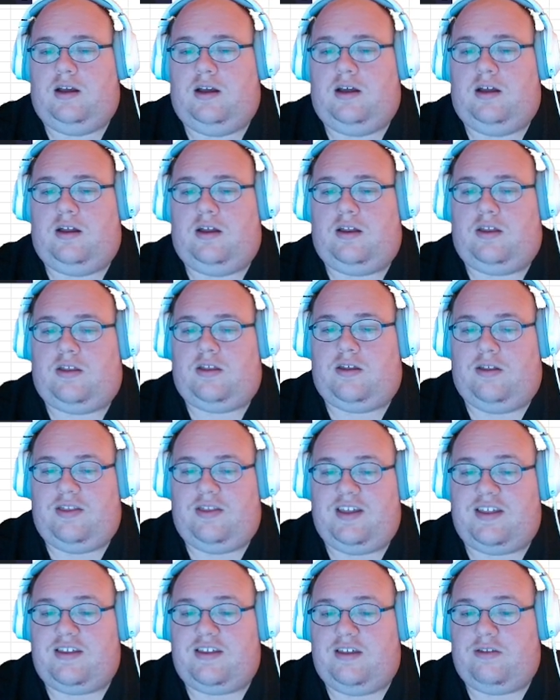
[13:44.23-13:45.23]
So
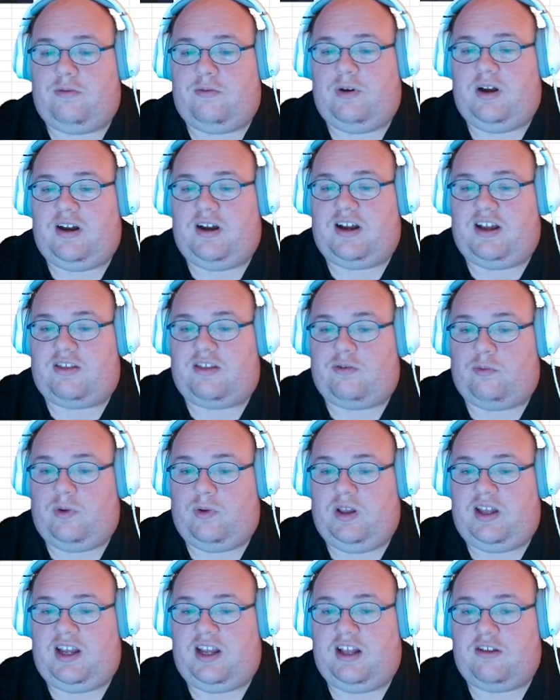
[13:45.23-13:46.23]
this is where it gets
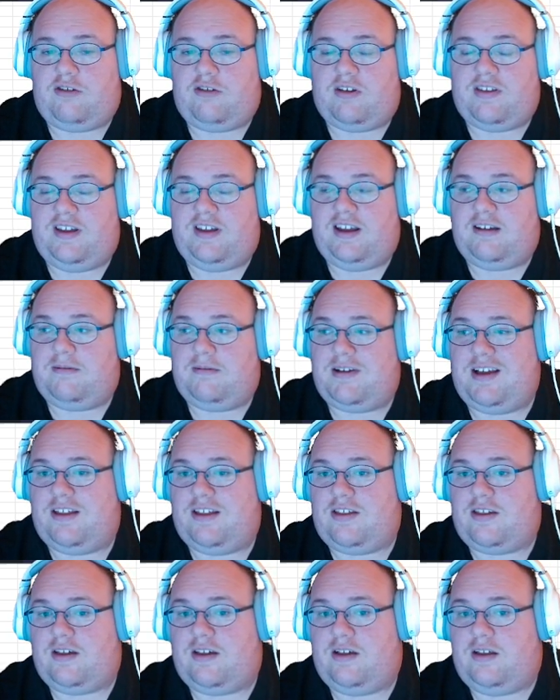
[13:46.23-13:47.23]
really interesting,
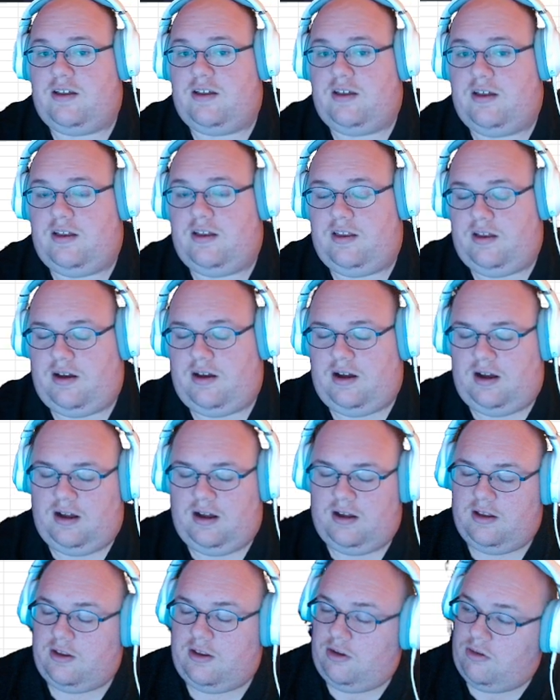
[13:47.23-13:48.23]
because
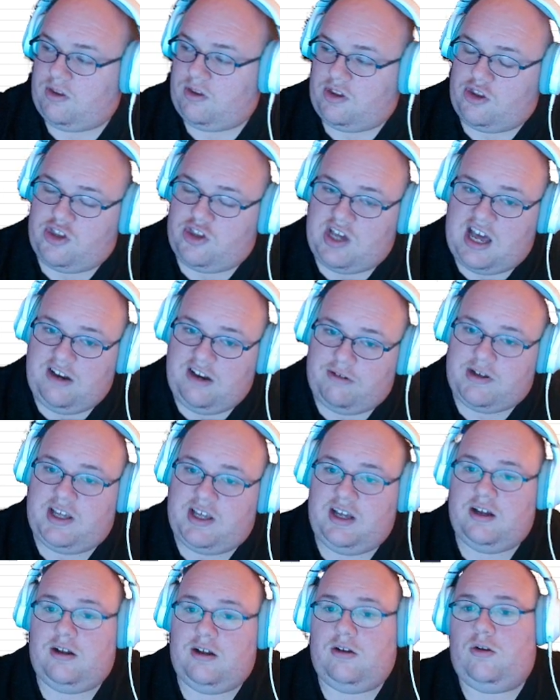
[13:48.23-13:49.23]
using Shadow
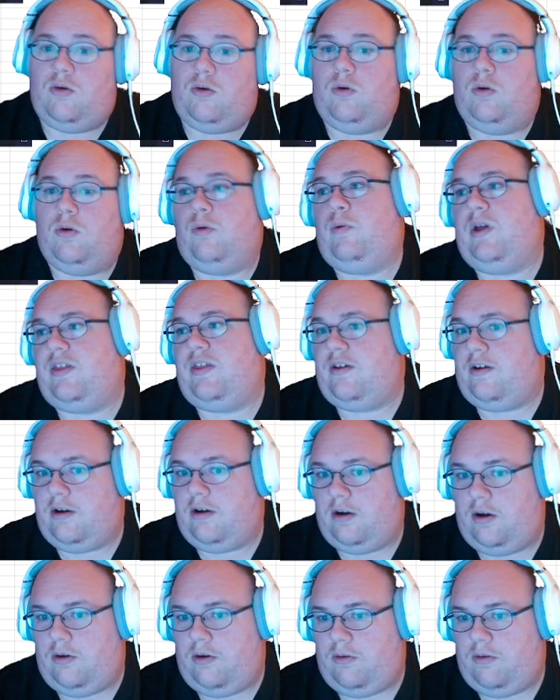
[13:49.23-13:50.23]
Kill or with her
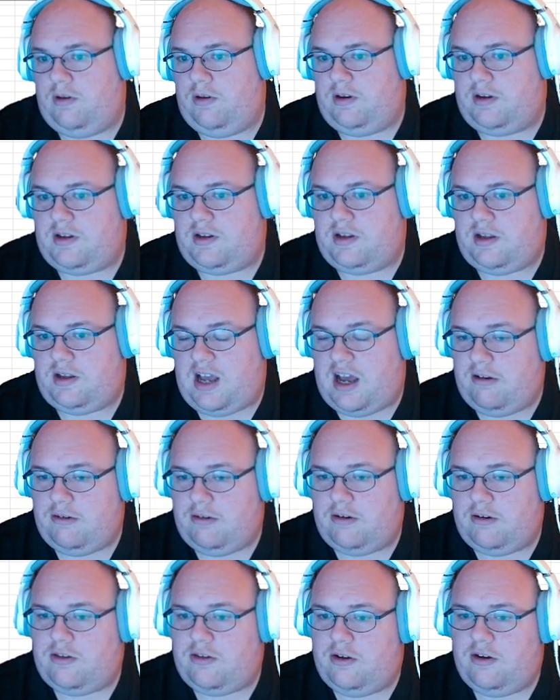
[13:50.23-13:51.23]
own counter
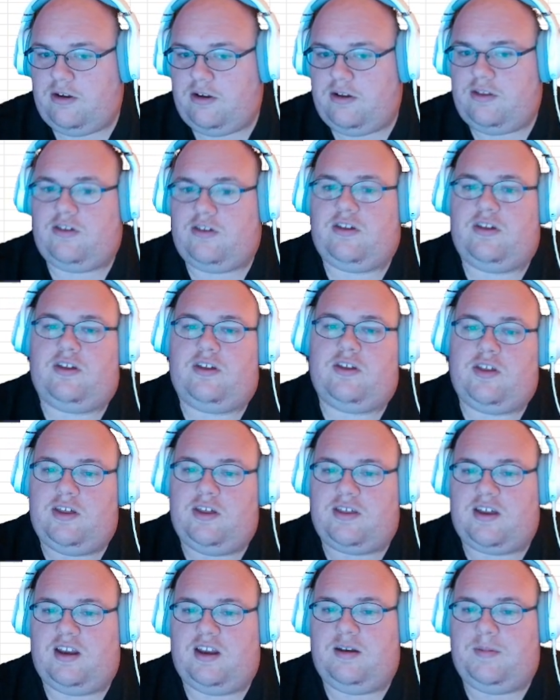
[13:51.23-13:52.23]
surge, she's
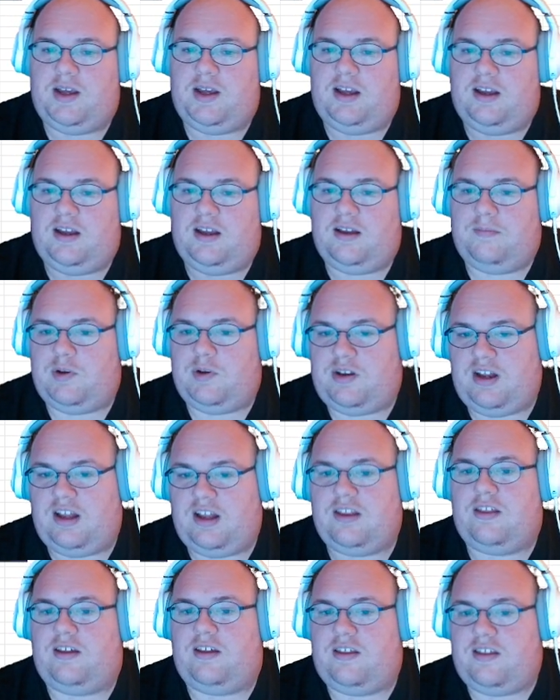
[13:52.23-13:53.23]
going to be
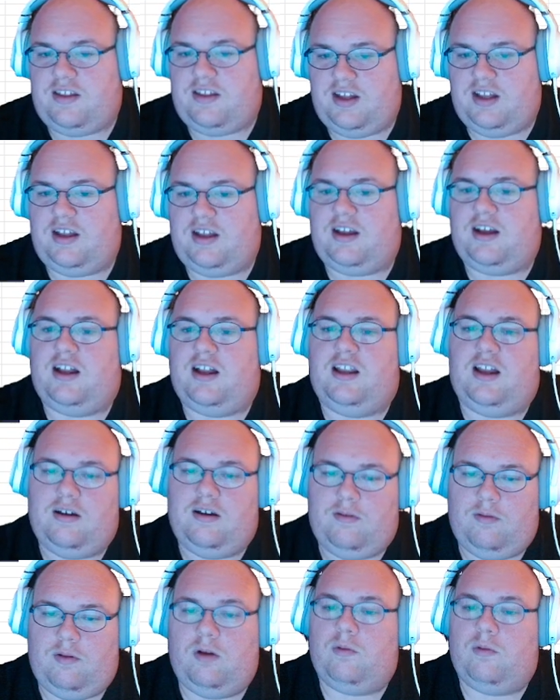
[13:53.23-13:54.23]
potentially stealing a lot,
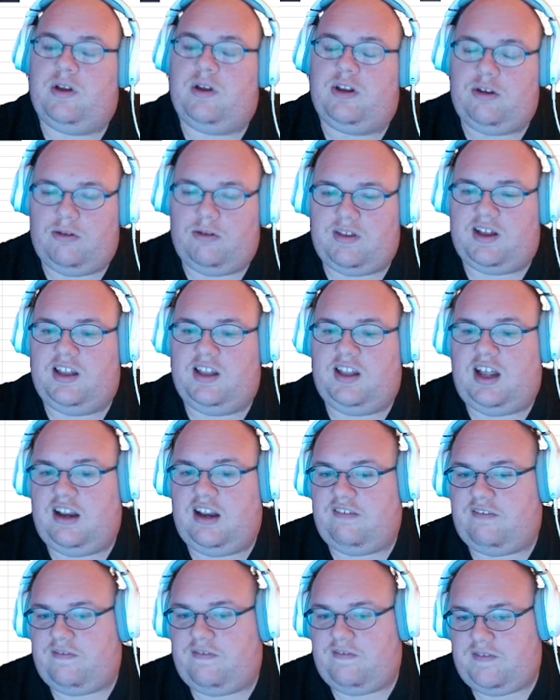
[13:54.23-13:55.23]
well, reducing a lot of
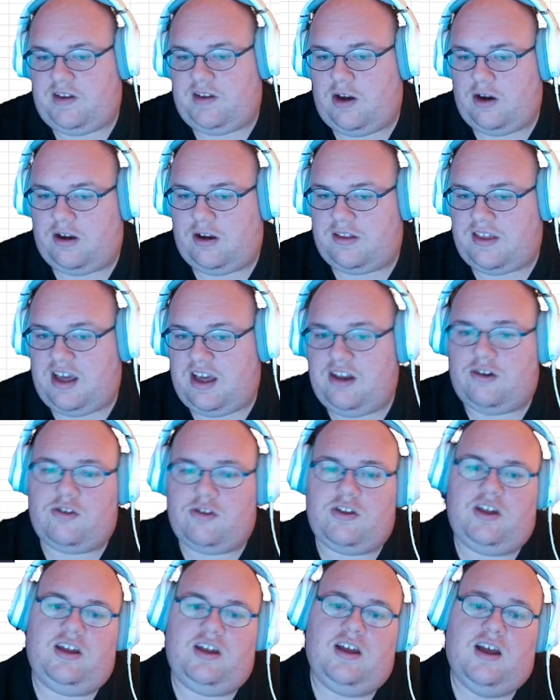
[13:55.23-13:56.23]
target's
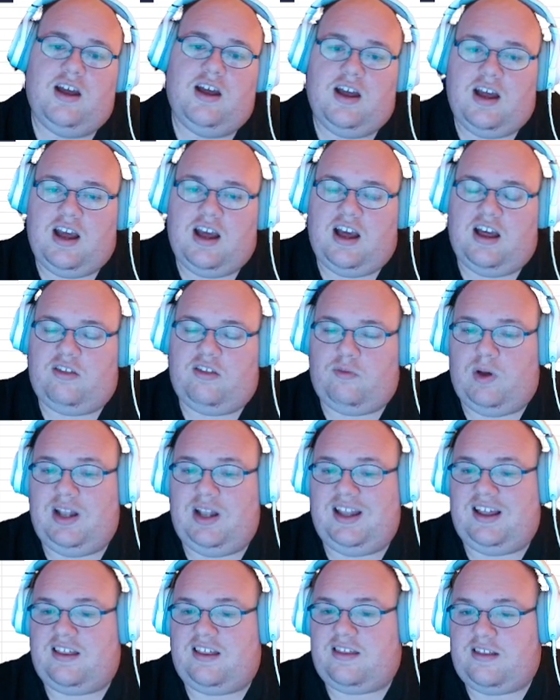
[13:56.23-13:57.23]
energy as well
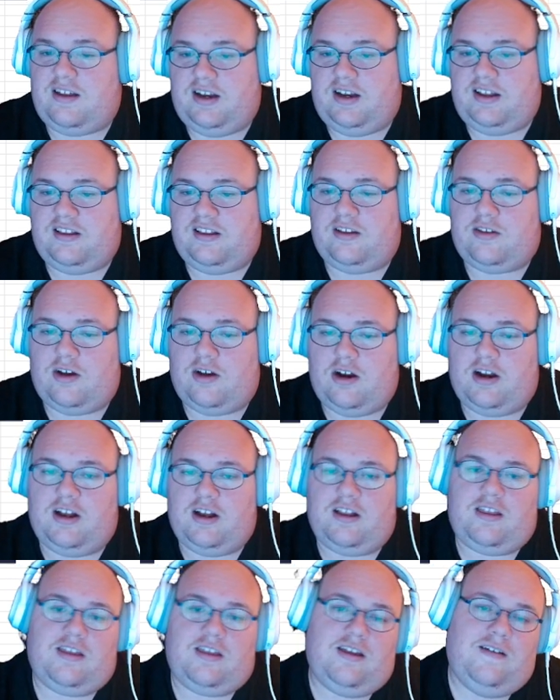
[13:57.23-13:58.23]
as stunning the
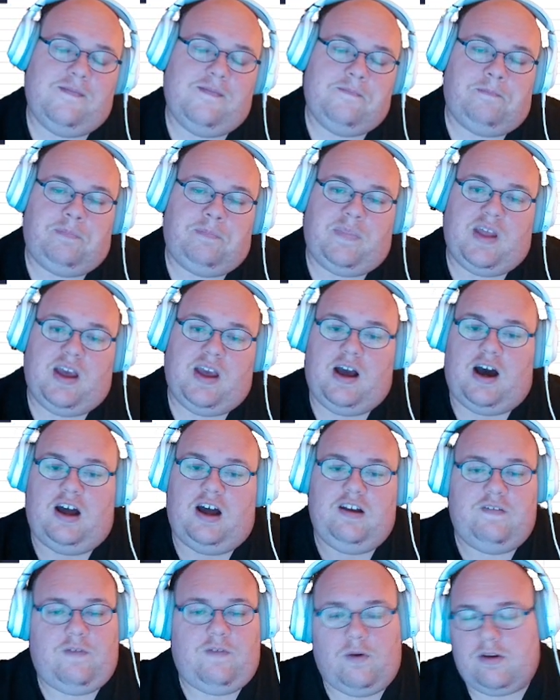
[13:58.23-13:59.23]
targets.
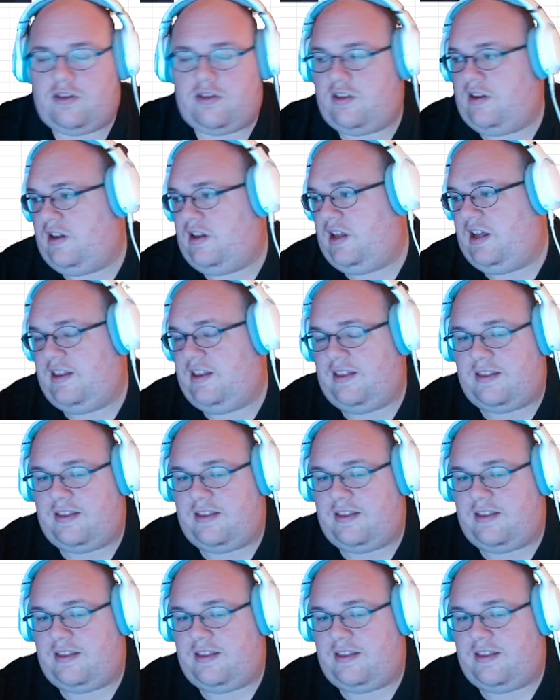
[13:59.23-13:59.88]
Unfortunately, this is